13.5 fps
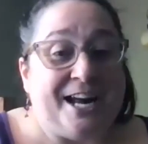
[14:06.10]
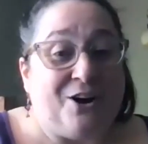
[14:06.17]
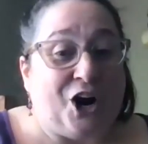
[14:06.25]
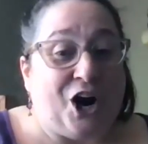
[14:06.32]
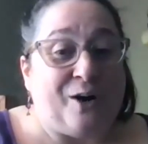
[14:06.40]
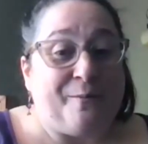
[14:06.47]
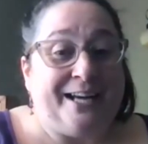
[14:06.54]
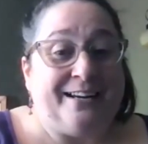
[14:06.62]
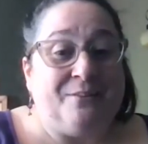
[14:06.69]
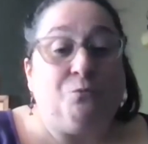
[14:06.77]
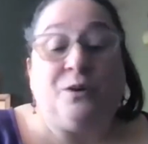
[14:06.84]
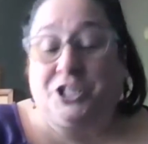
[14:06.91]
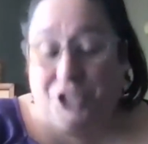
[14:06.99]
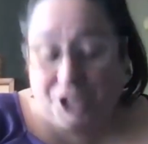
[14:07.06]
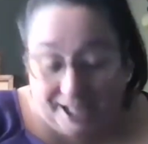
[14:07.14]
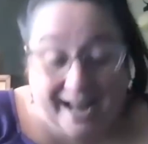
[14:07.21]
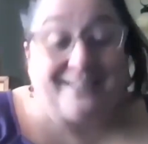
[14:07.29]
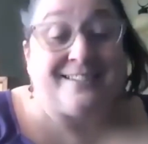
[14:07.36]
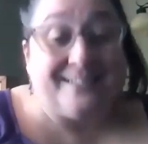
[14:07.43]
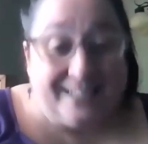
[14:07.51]
now, Carmen, which
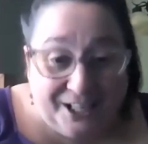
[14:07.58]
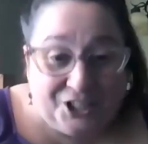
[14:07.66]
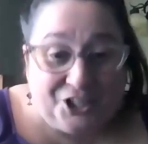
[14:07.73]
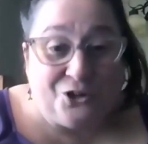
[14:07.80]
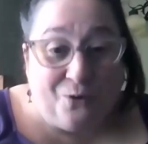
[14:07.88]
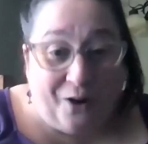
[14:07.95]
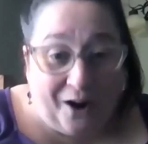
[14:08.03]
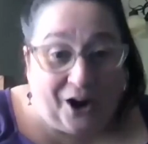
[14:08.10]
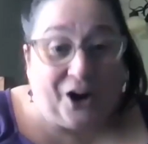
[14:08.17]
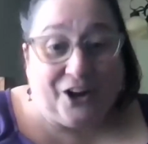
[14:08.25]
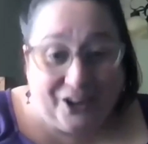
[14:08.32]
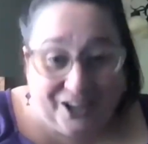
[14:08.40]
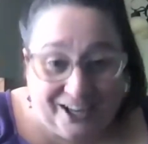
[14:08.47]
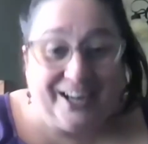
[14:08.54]
yes, you are.